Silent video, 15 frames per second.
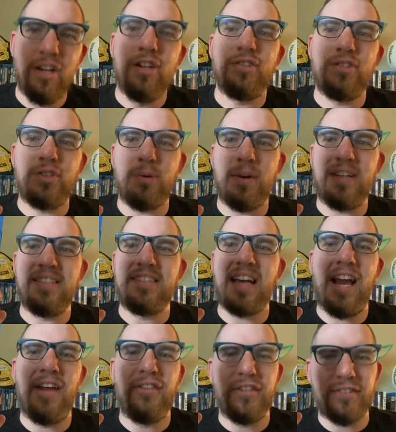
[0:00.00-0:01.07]
choice. I
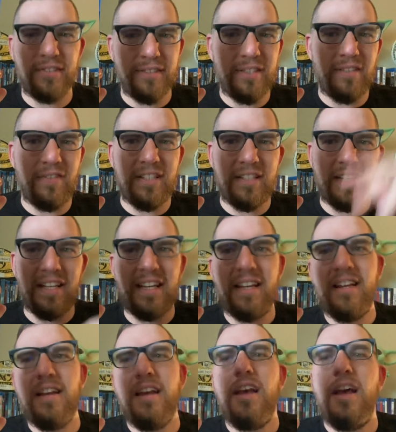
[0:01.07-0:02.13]
had this on DVD.
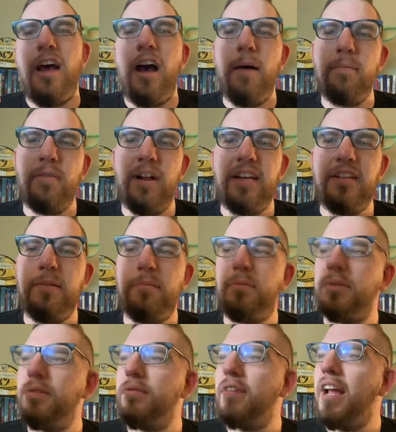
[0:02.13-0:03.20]
Upgraded to
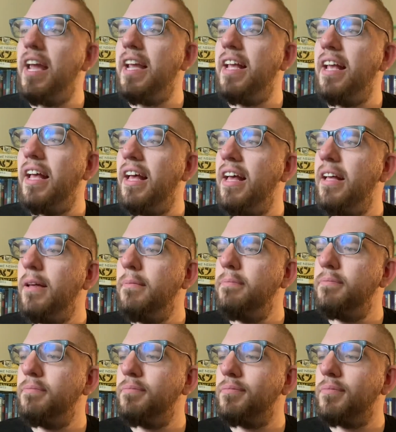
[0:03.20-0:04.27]
Blu-ray.
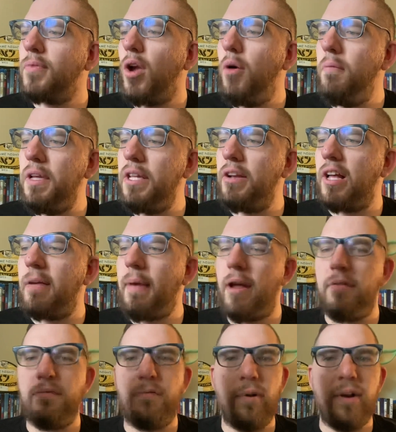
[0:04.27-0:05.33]
Um, hopefully it'll come out
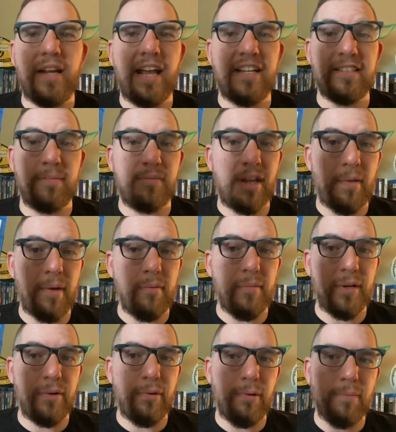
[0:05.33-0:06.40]
in 4K sometime. That would be
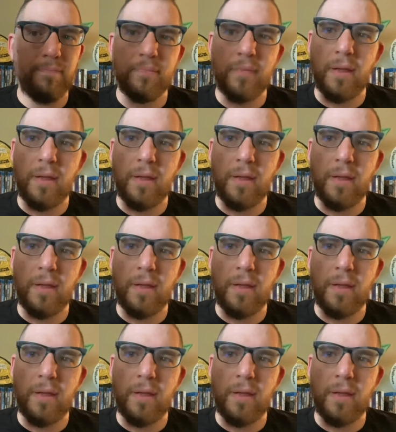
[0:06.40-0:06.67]
cool.